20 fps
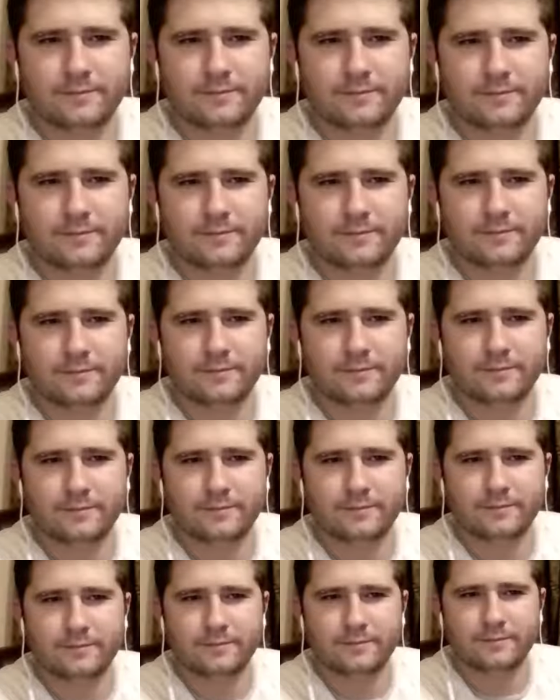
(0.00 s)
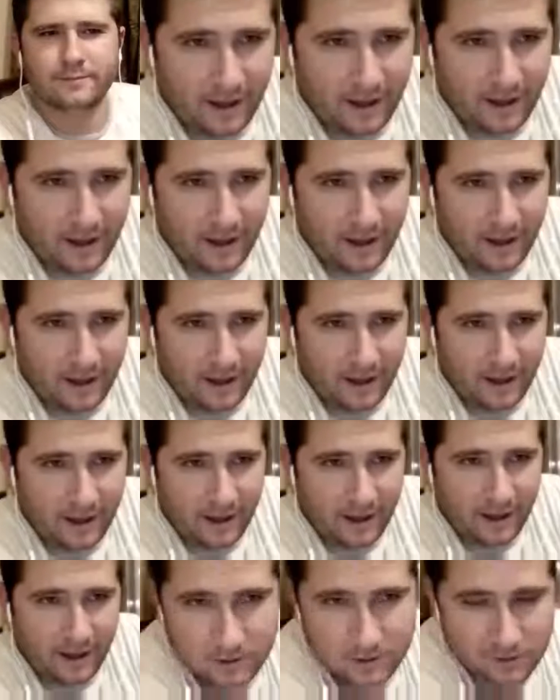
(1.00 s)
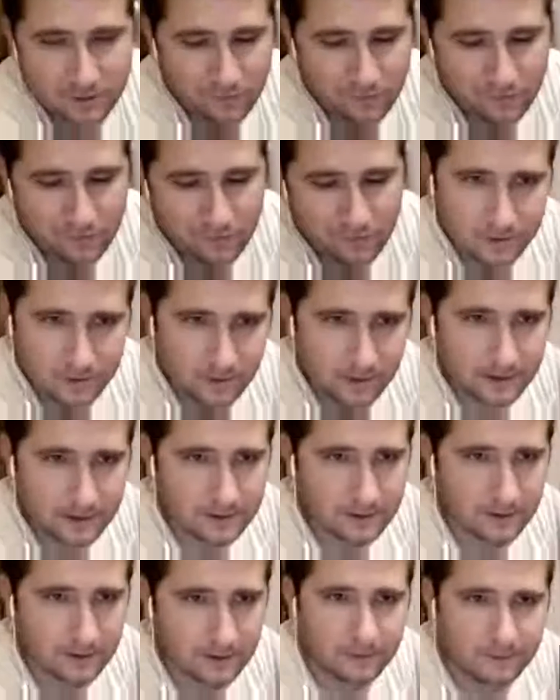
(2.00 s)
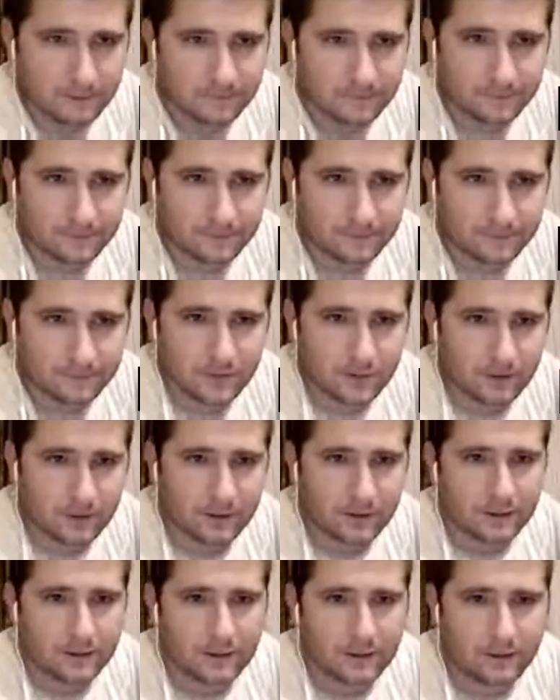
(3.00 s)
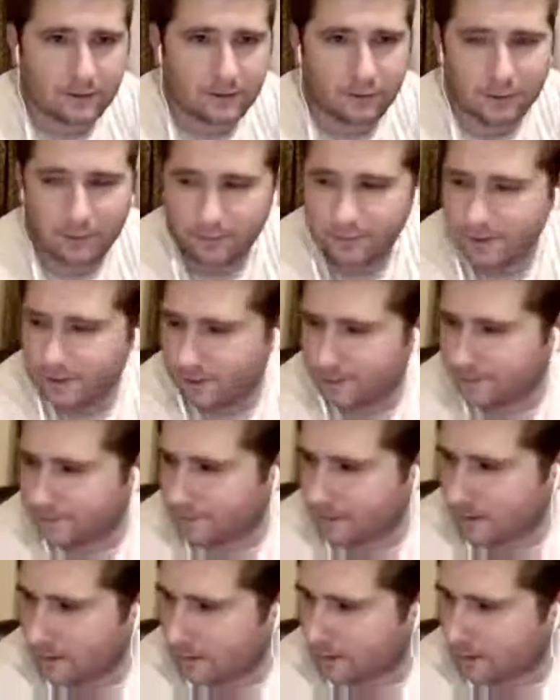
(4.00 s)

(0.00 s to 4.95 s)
whatever that is. That was the first one I saw, so I did that formula.